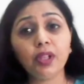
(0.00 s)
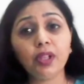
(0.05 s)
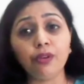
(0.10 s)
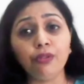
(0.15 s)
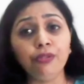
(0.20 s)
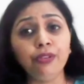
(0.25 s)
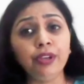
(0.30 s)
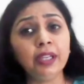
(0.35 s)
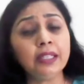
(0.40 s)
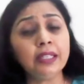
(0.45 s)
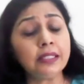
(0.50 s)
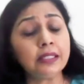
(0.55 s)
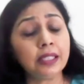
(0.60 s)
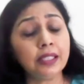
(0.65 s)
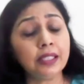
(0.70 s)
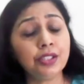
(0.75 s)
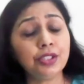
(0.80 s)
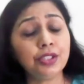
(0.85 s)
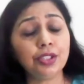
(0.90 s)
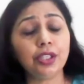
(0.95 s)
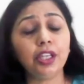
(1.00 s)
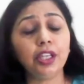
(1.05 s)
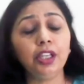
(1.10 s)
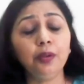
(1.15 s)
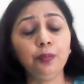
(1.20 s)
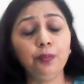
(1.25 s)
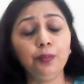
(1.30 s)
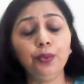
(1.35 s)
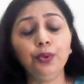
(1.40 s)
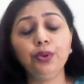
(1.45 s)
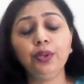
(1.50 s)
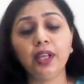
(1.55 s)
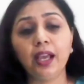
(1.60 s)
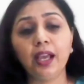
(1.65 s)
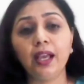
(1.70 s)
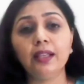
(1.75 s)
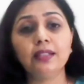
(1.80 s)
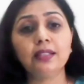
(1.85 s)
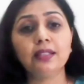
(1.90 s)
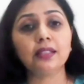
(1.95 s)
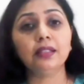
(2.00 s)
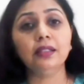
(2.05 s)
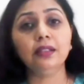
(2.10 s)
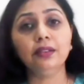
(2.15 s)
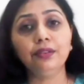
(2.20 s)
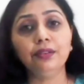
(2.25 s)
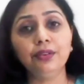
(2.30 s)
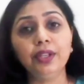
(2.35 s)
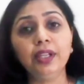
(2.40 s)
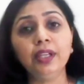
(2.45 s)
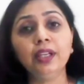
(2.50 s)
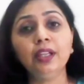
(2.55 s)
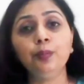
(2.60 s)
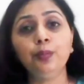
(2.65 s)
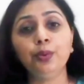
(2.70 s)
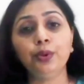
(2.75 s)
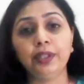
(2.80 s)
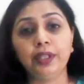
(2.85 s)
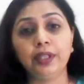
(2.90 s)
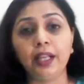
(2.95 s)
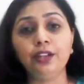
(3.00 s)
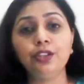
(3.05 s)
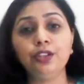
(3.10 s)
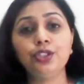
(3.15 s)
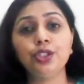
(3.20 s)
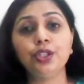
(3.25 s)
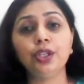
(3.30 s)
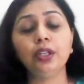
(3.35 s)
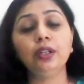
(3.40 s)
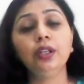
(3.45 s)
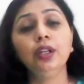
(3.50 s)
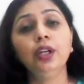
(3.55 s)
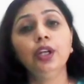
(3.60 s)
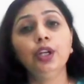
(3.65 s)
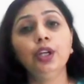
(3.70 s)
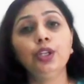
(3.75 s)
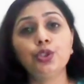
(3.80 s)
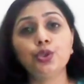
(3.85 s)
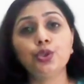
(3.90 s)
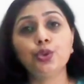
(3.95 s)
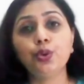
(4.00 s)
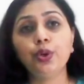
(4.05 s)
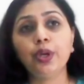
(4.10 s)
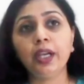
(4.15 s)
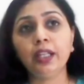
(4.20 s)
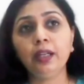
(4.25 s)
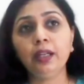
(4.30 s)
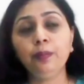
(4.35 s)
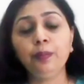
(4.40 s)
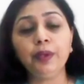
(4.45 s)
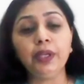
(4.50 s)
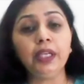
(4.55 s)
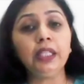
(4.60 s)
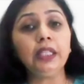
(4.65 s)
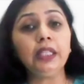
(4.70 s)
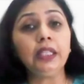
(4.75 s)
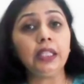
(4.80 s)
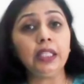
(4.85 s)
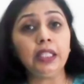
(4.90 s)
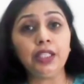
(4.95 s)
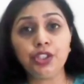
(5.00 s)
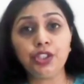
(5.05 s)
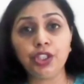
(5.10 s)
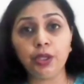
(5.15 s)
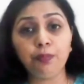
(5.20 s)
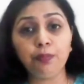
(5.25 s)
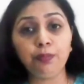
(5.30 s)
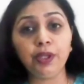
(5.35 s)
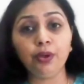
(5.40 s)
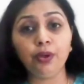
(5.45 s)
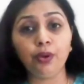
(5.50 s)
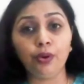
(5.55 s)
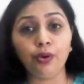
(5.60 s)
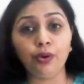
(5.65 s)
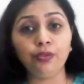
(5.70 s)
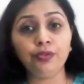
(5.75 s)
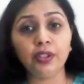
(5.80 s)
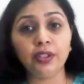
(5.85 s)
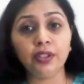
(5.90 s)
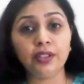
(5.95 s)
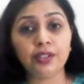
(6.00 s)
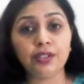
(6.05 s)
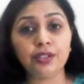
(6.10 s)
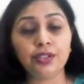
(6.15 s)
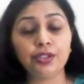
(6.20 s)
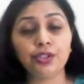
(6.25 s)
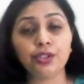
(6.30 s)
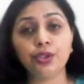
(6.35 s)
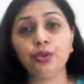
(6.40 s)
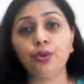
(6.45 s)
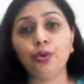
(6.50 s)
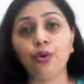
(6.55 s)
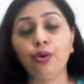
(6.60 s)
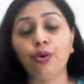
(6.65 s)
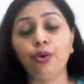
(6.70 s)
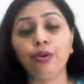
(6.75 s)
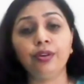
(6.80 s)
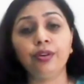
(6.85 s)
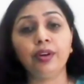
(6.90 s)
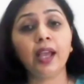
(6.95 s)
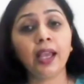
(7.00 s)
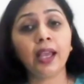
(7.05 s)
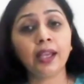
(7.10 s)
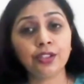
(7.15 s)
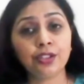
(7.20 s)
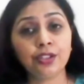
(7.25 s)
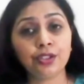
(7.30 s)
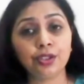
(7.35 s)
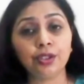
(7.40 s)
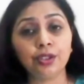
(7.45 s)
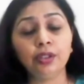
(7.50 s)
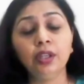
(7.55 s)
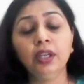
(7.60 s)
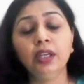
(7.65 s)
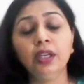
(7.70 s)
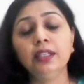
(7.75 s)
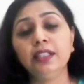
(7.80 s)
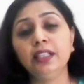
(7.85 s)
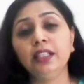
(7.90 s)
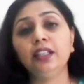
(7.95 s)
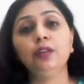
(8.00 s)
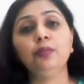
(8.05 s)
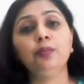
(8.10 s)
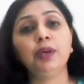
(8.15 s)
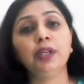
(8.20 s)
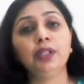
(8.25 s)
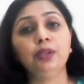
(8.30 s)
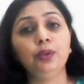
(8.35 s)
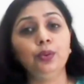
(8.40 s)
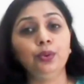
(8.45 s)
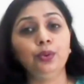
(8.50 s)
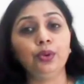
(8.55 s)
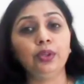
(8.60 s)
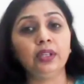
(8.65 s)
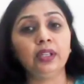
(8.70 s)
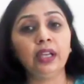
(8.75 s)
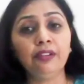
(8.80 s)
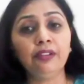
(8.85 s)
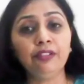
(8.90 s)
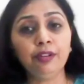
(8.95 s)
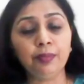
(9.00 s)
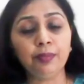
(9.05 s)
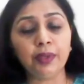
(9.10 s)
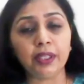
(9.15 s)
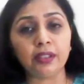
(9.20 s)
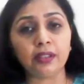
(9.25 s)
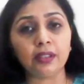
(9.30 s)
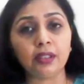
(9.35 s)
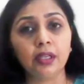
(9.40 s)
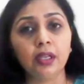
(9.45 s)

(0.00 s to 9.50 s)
where such input has a real potential to help in the shaping of the decision or action taken by the local government.